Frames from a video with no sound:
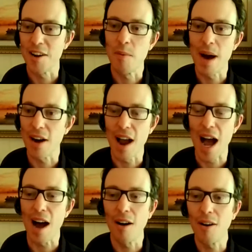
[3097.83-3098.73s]
no matter
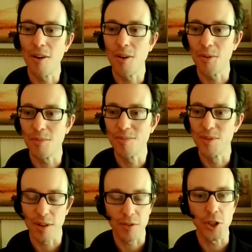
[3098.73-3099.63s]
how
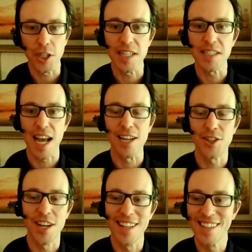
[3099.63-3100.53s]
sort of good
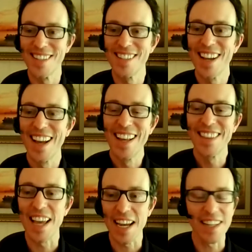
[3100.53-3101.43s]
intentions,
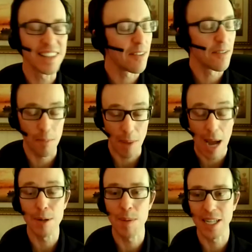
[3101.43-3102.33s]
they from my
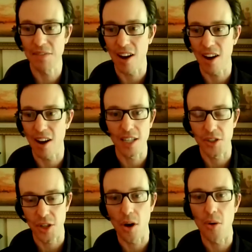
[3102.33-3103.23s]
perspective, they often
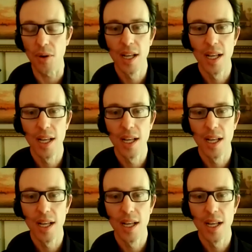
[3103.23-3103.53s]
don't,